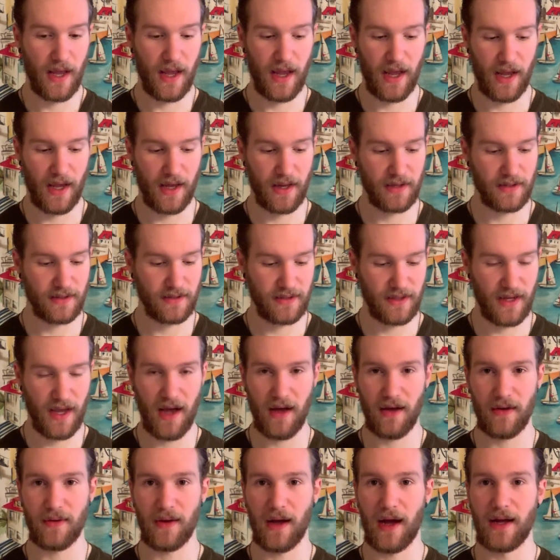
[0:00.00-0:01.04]
And
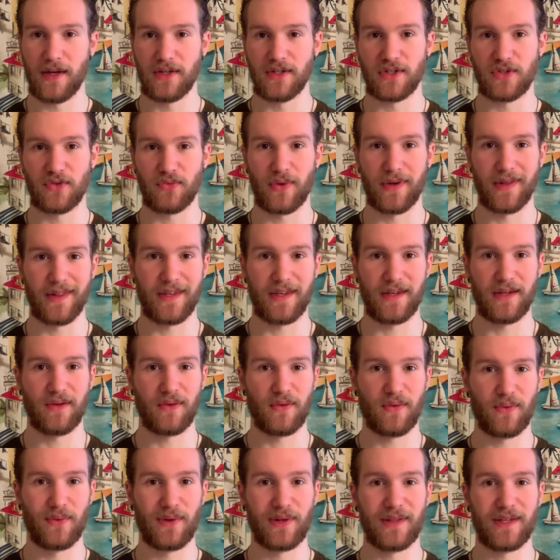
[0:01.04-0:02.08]
yeah, I just really
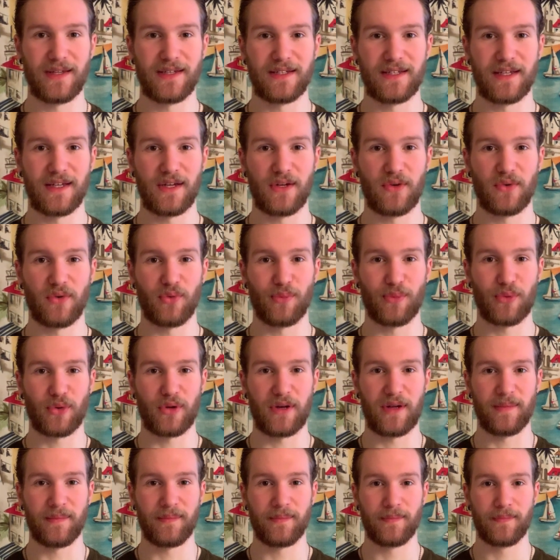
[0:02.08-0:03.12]
dig Groom
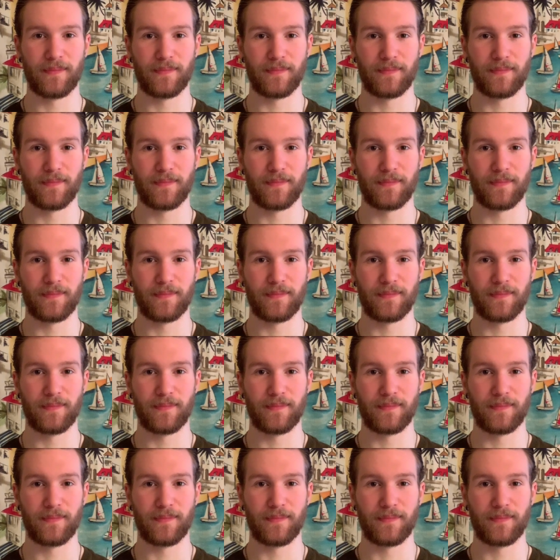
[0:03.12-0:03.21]
Cream.